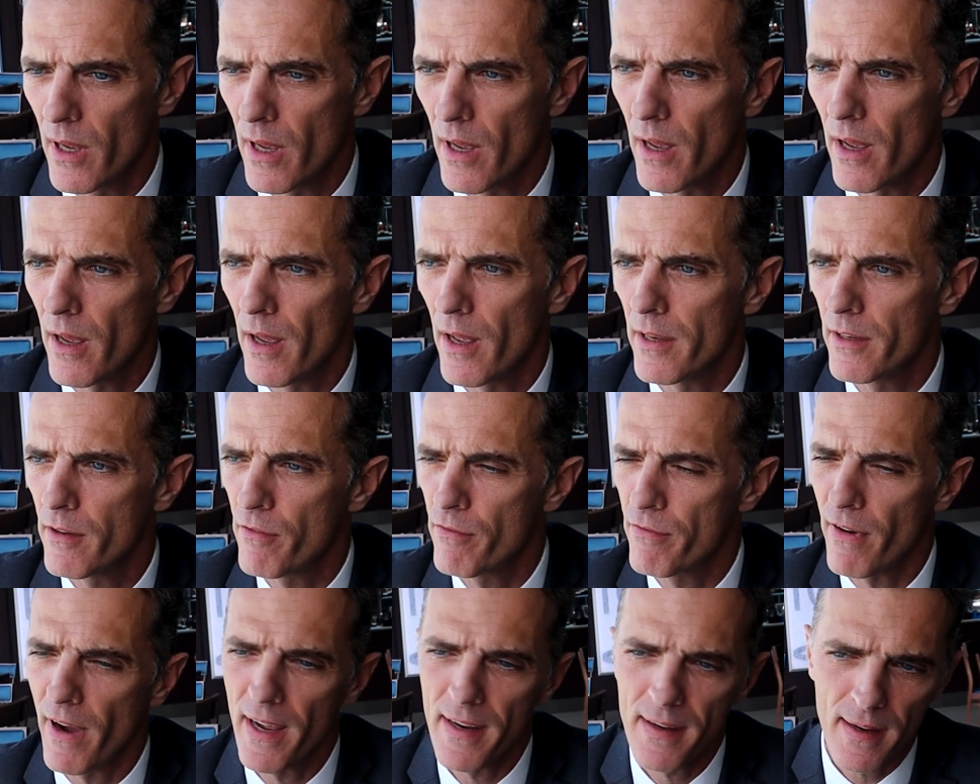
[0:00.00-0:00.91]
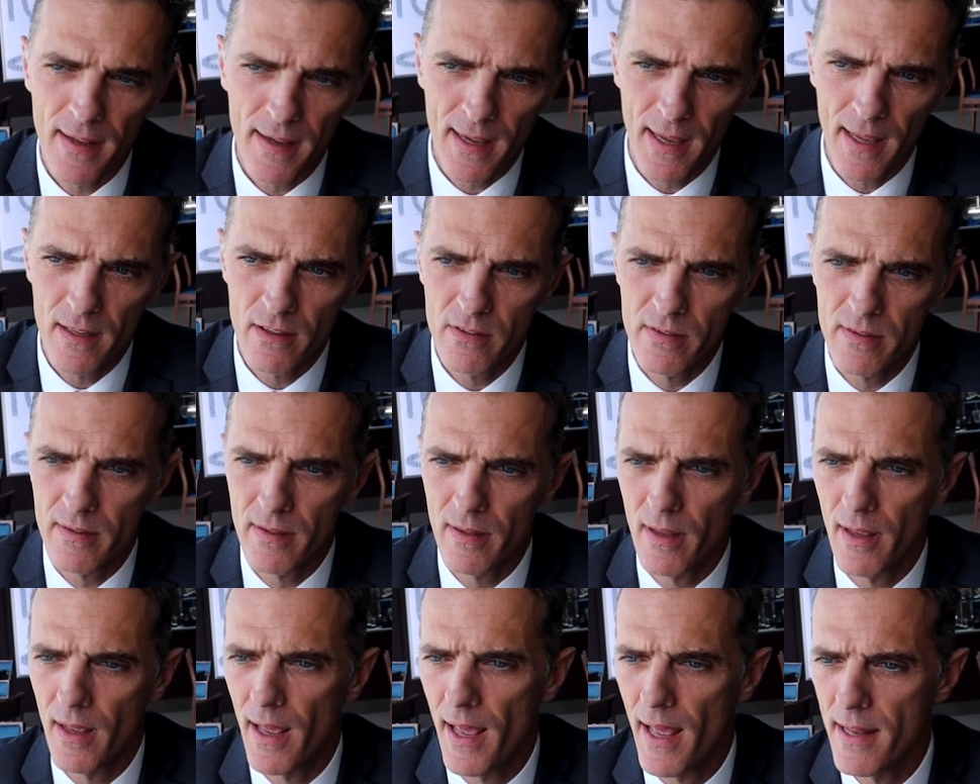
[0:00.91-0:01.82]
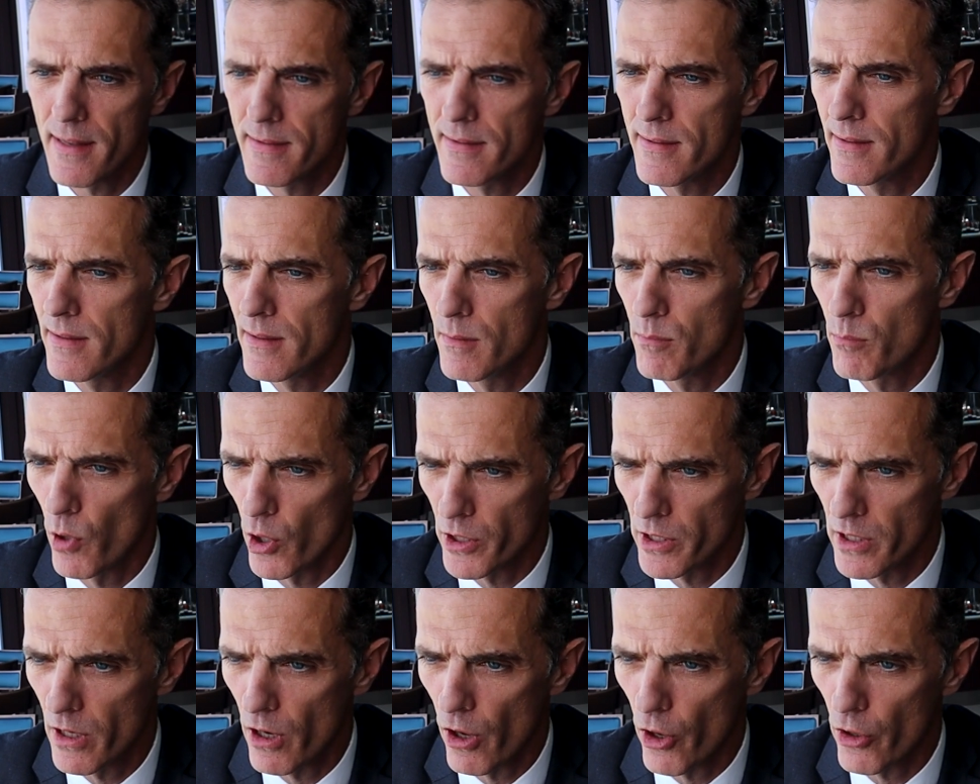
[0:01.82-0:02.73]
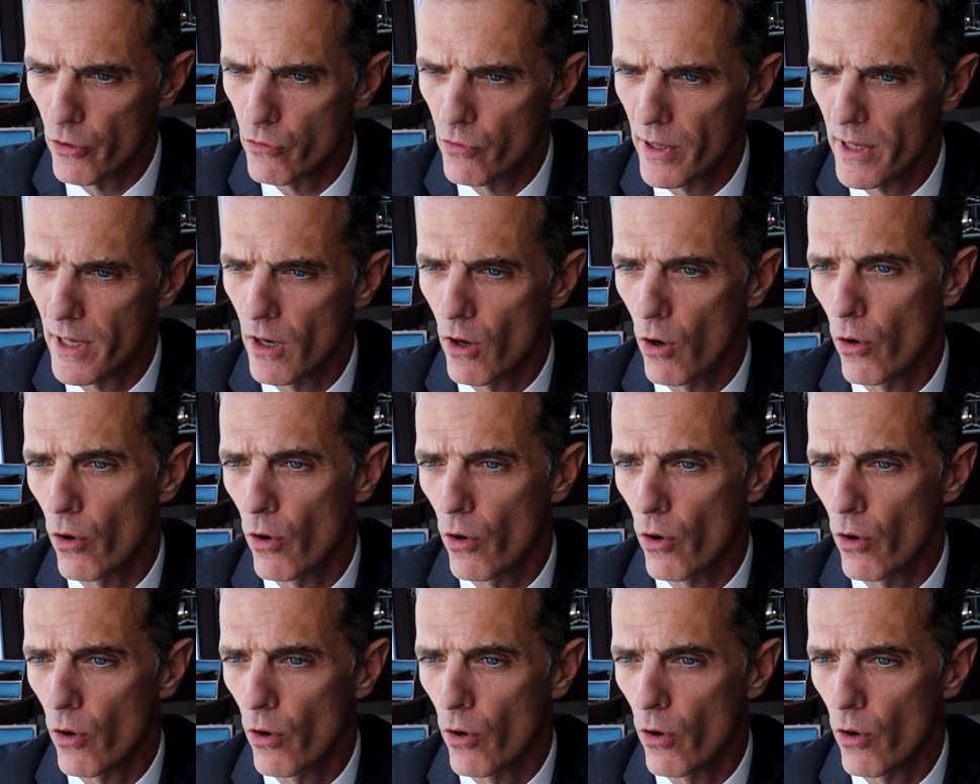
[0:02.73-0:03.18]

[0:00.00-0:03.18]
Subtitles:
the fight against anti-money laundering,